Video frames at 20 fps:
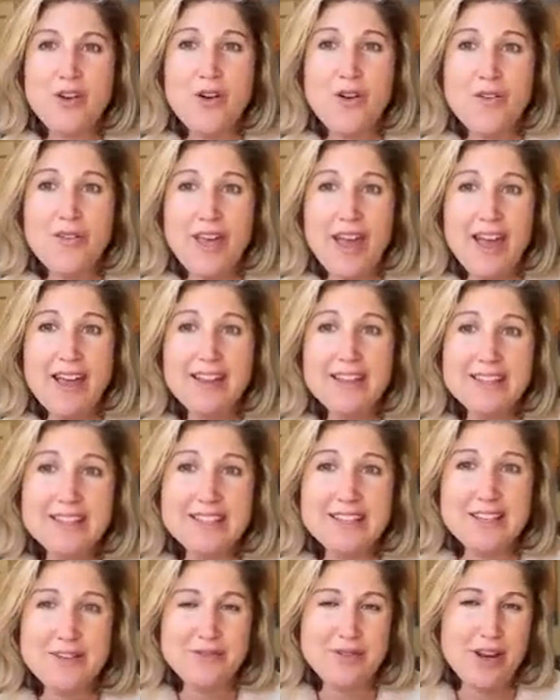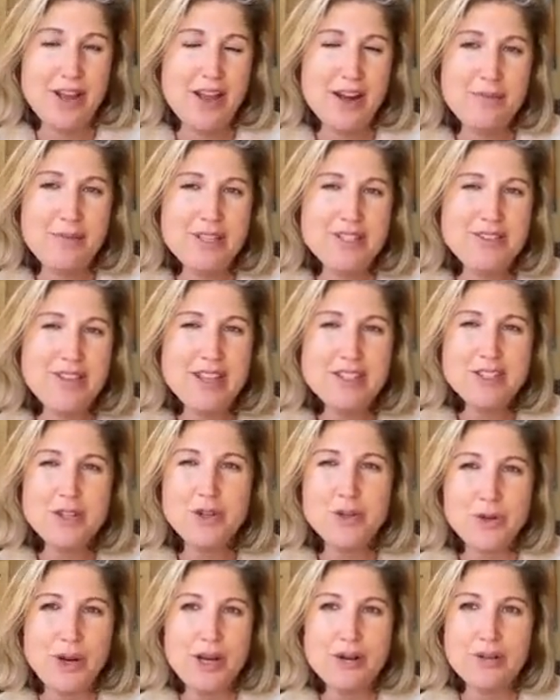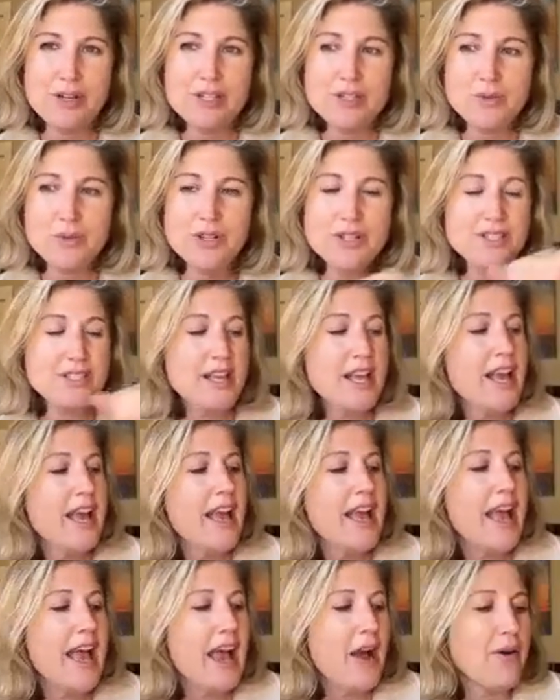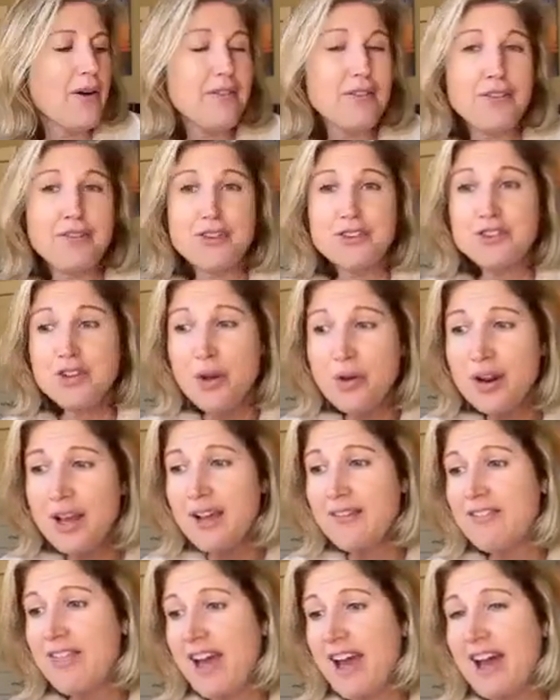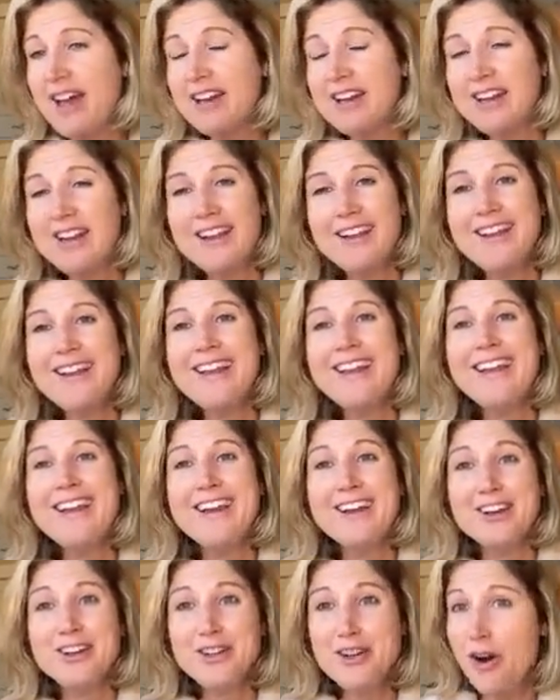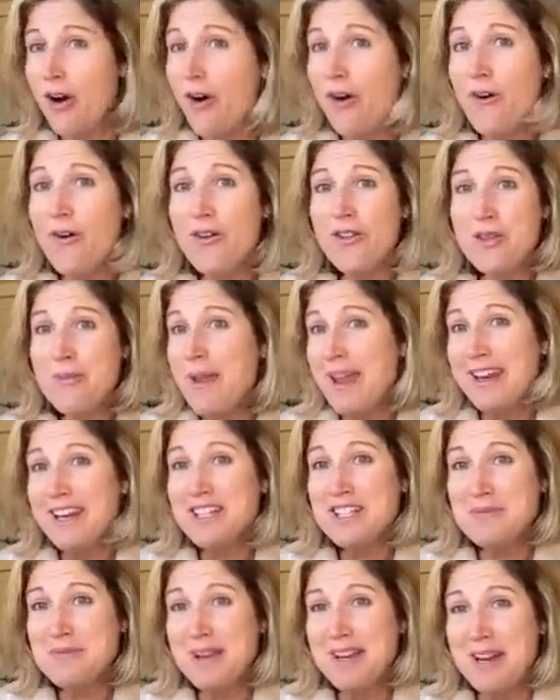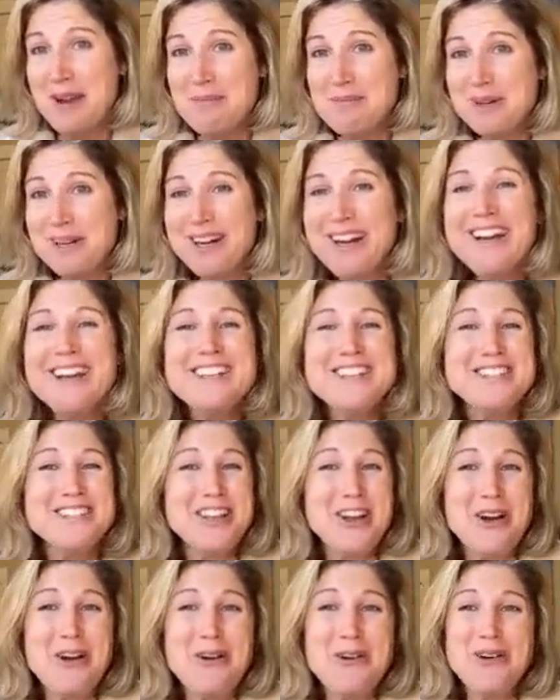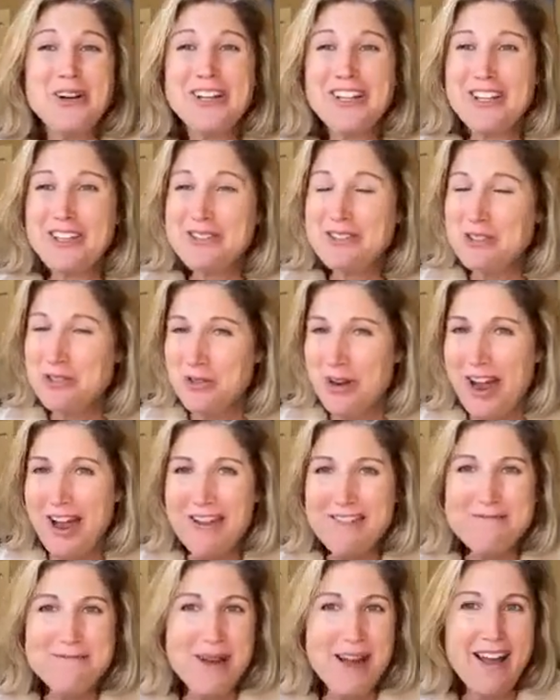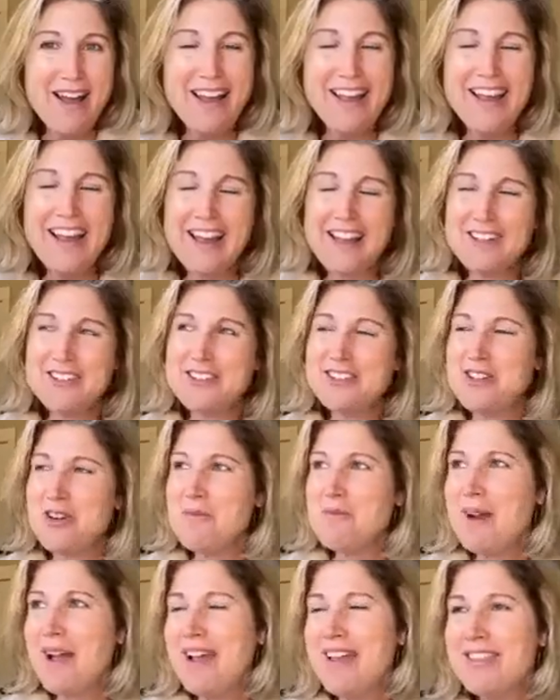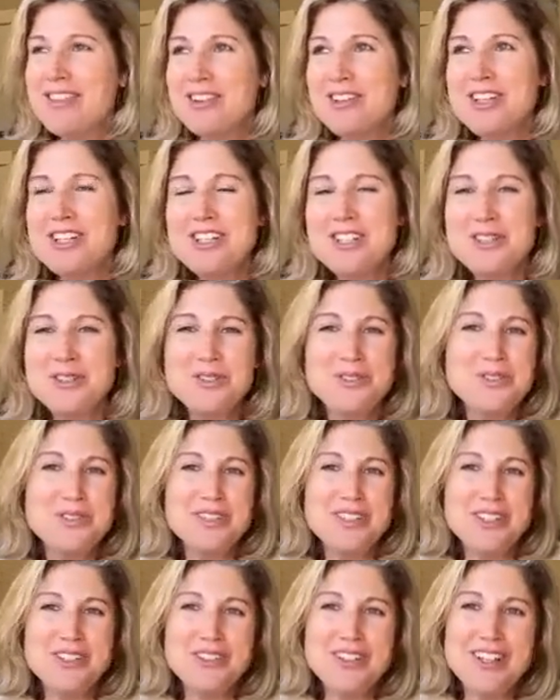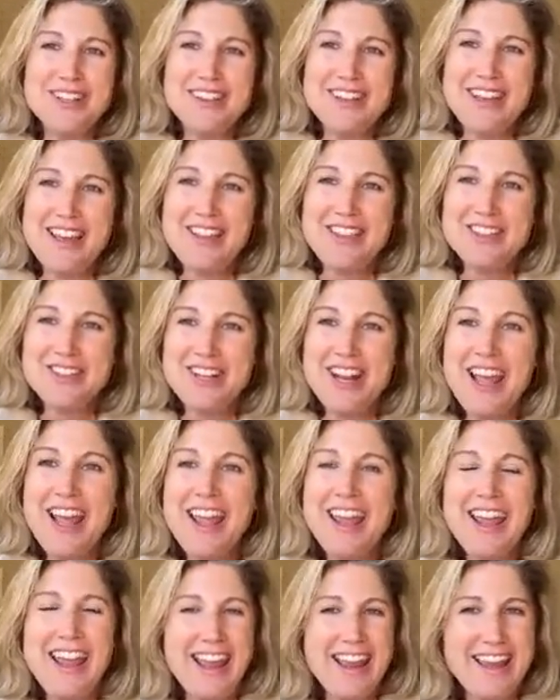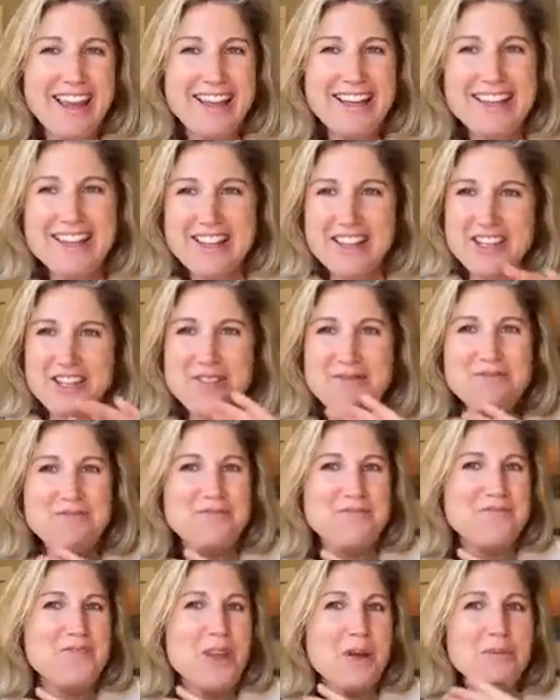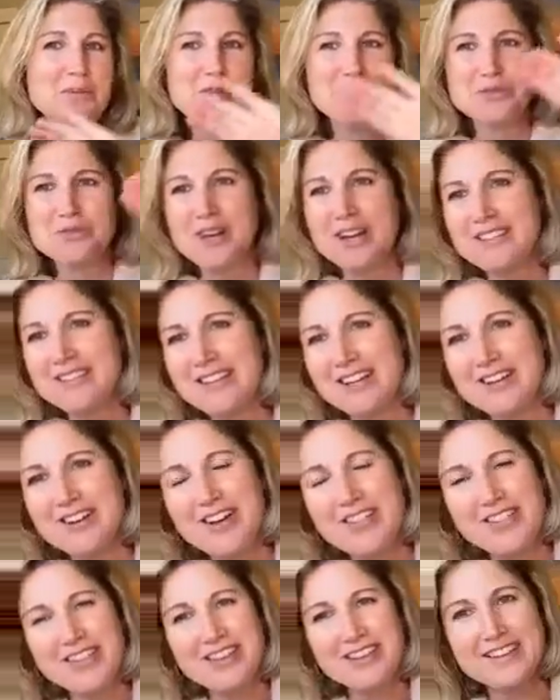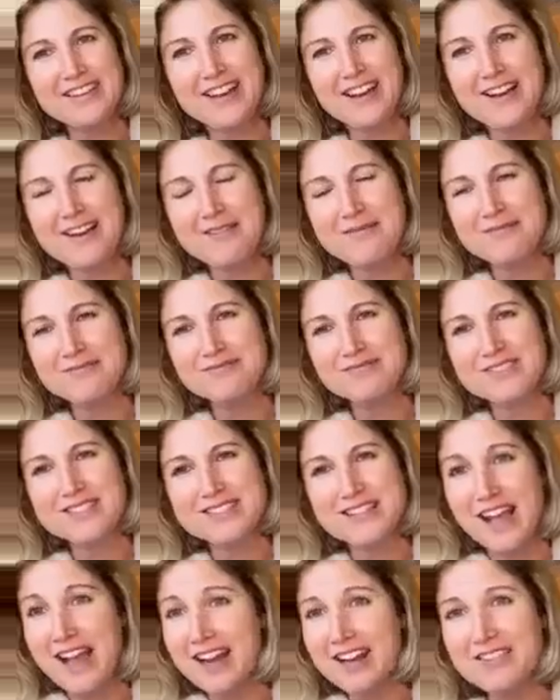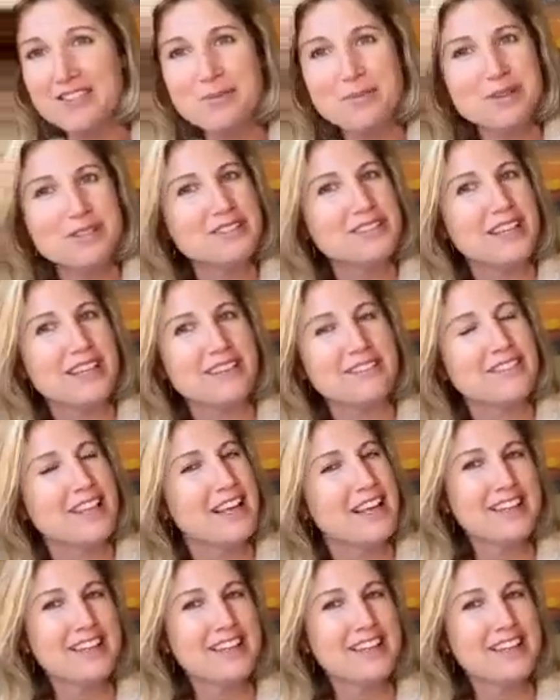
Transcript: All of that is in Reonomy. So that's a great resource. However, if you don't have that, call the management number. So you drive by, I drove by a 32 unit the other day and the number's right there on the side of the building.